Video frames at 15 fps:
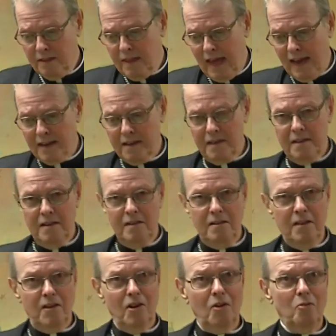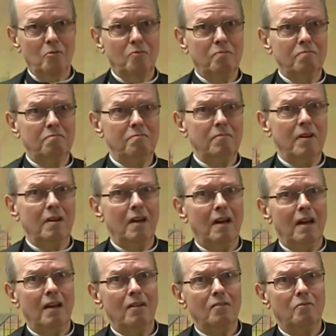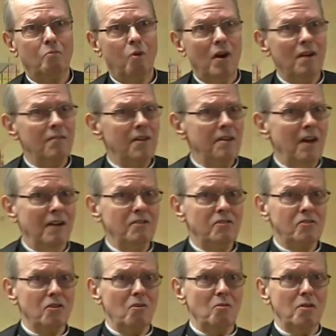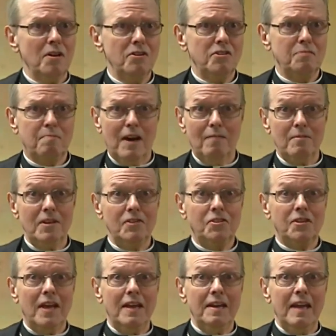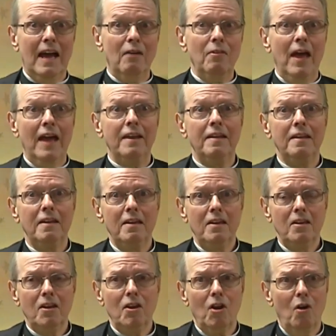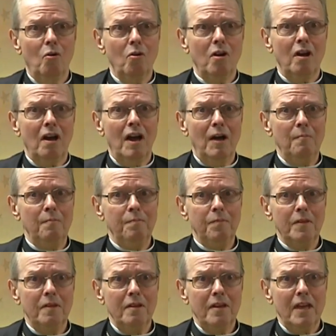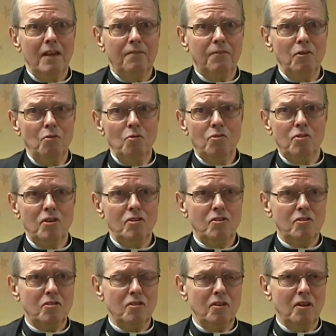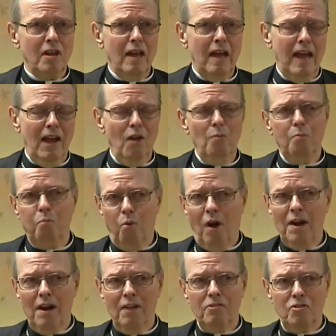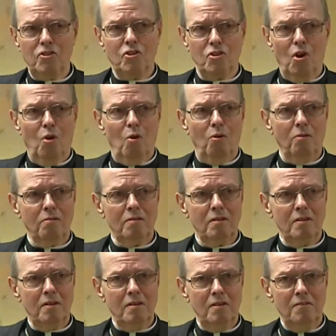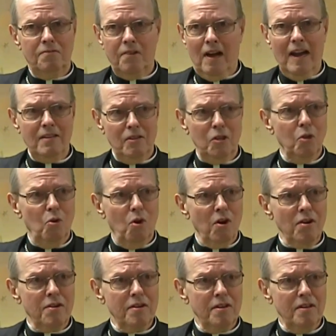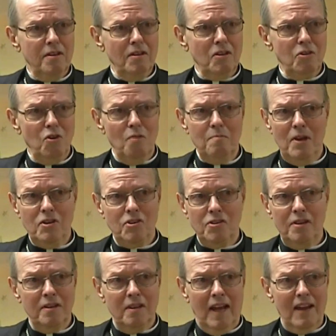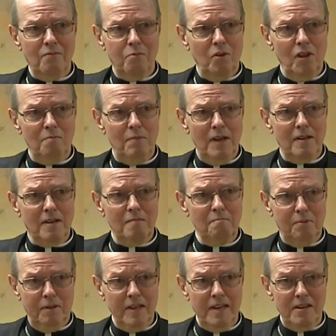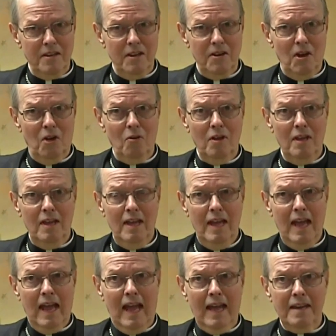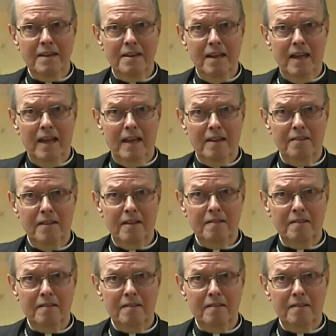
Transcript: that, you know, uh, one of the nuns told us, she's probably a saint now, that you know, um, if you just help one other soul find the Lord, your mission in life will have been complete, you know? And uh,